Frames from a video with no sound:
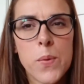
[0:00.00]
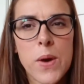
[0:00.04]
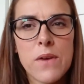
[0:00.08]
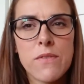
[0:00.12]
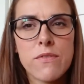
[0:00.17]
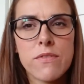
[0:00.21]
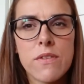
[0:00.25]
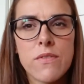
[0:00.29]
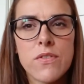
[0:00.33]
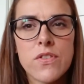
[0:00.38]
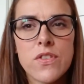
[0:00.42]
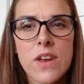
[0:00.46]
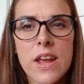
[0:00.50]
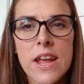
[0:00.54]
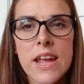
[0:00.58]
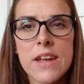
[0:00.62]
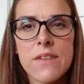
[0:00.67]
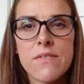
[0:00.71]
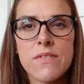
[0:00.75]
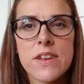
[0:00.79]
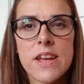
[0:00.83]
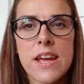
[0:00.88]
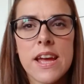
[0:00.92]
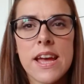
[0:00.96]
after I've
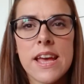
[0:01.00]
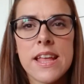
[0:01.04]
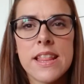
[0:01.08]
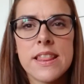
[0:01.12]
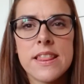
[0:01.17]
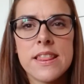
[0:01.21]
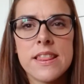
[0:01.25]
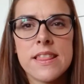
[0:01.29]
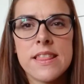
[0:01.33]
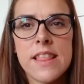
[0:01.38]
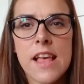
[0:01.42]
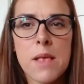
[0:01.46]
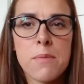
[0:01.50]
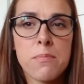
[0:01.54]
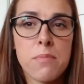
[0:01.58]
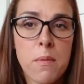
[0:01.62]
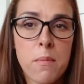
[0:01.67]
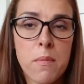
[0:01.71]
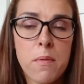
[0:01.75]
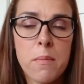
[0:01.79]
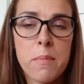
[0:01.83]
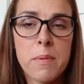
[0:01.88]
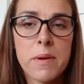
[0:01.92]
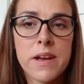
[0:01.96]
shaved, and that's
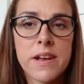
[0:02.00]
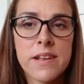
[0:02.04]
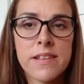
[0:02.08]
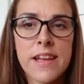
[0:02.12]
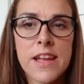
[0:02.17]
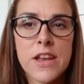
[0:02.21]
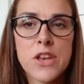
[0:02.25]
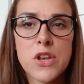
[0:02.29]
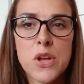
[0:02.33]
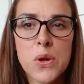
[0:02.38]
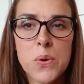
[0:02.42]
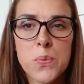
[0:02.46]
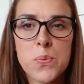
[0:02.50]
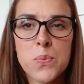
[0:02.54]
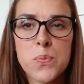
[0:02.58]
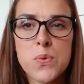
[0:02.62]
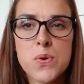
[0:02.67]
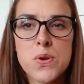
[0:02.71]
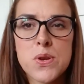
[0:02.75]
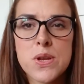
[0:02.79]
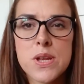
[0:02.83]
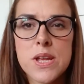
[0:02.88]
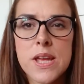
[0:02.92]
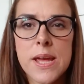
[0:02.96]
probably because I
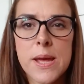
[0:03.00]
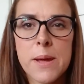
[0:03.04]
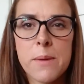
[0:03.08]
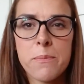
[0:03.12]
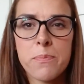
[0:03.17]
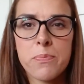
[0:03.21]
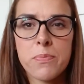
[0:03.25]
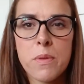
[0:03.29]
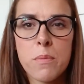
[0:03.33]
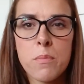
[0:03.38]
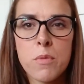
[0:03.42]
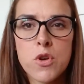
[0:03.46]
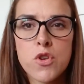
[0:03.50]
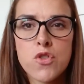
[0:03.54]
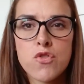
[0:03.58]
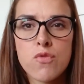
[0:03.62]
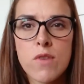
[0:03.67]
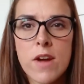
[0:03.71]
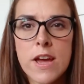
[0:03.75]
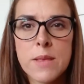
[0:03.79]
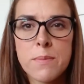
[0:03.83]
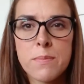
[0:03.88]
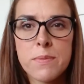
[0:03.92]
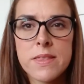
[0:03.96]
don't um,
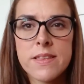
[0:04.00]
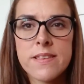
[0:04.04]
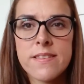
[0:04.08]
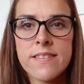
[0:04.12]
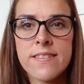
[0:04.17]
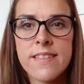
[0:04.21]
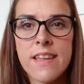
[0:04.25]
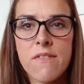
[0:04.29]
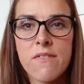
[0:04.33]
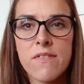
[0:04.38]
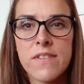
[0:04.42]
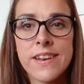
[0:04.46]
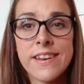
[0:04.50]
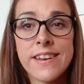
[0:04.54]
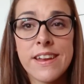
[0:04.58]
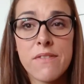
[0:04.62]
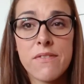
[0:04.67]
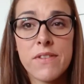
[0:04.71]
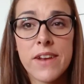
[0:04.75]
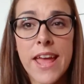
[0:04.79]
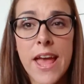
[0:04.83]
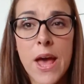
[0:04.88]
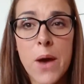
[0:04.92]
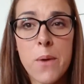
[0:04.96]
moisturise, but this has definitely
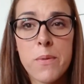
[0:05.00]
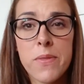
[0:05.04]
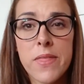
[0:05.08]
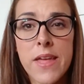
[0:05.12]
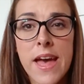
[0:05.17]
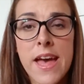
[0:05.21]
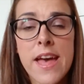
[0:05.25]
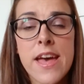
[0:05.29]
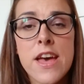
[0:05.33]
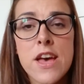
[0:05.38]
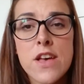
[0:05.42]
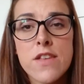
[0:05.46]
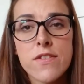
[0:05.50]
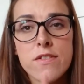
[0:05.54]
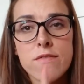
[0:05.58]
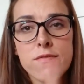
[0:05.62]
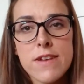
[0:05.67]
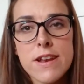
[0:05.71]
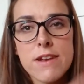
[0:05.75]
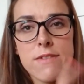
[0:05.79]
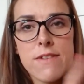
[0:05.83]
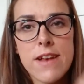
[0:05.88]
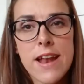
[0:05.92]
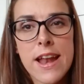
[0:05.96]
definitely helped with that. So
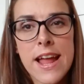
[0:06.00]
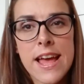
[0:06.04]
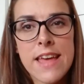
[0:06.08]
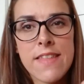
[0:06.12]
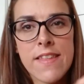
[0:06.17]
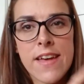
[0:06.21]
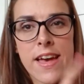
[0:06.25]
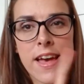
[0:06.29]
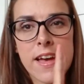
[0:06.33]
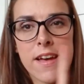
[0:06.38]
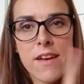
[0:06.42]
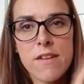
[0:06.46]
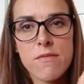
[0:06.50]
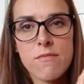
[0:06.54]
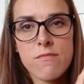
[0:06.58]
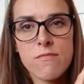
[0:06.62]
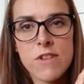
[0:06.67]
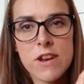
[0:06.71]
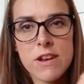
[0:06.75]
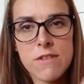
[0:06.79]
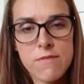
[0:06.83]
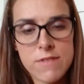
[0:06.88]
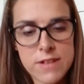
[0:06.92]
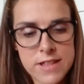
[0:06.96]
really, really like that,
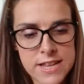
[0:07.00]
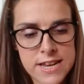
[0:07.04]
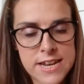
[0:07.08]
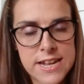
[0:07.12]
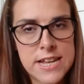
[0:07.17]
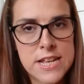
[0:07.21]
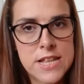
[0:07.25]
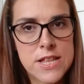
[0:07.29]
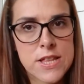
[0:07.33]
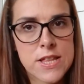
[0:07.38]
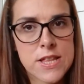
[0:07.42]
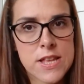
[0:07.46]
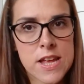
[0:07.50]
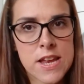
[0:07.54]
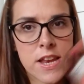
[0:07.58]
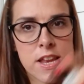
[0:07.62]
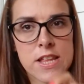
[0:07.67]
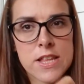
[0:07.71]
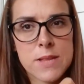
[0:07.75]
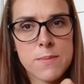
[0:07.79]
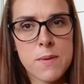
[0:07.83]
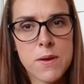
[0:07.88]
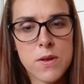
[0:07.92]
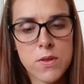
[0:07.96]
really, really nice, and
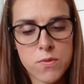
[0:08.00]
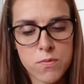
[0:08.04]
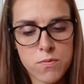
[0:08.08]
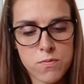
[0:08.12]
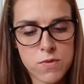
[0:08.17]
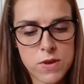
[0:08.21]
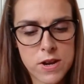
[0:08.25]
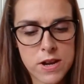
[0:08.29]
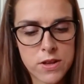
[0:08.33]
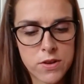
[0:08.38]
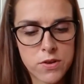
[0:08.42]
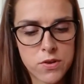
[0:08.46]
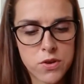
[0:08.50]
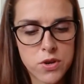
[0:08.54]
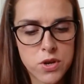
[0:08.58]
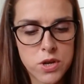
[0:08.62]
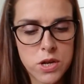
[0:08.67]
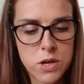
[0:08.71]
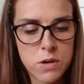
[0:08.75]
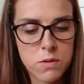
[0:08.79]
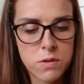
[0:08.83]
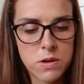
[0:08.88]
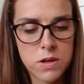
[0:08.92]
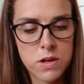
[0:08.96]
it smells really good
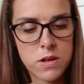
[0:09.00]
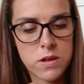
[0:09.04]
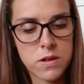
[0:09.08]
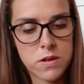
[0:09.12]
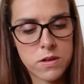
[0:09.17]
too.